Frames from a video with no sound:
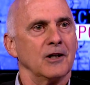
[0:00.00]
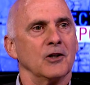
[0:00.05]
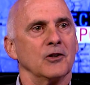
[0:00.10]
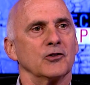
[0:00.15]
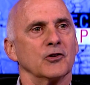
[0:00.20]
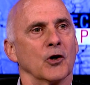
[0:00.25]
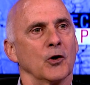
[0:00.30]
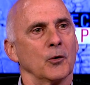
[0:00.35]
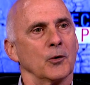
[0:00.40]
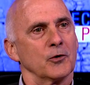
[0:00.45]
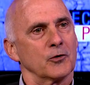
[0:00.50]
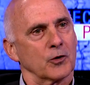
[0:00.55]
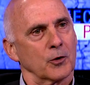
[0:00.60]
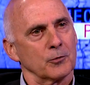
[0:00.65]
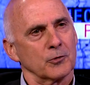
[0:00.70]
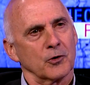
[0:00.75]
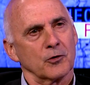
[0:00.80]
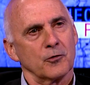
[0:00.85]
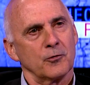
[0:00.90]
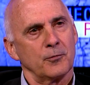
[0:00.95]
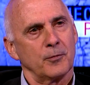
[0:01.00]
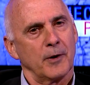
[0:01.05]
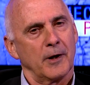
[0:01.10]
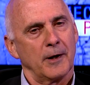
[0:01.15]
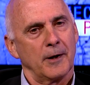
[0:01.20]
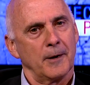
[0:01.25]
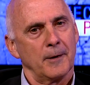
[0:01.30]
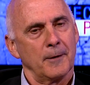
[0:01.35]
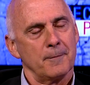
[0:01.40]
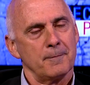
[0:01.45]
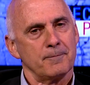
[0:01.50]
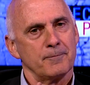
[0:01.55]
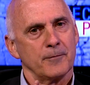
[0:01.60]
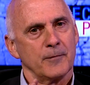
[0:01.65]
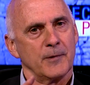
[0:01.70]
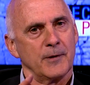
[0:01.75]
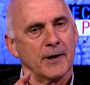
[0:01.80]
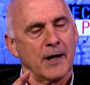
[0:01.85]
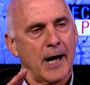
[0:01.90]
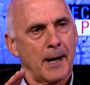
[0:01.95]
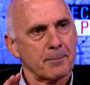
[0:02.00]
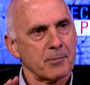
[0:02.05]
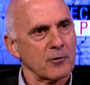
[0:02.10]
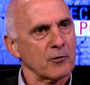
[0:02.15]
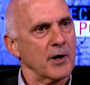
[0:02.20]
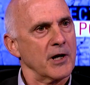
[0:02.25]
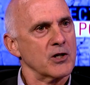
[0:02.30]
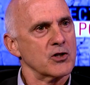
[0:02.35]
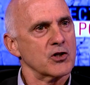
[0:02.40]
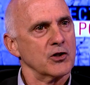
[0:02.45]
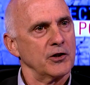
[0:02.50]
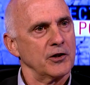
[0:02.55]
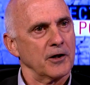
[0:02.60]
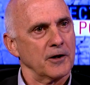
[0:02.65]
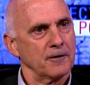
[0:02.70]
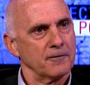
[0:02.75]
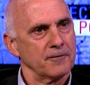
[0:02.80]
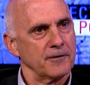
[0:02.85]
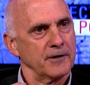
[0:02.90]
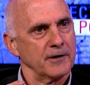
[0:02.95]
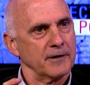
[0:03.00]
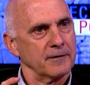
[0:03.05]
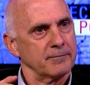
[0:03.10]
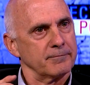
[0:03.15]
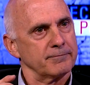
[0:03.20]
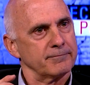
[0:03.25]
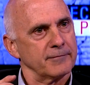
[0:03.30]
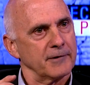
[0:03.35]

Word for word: So in terms of uh, the operation of the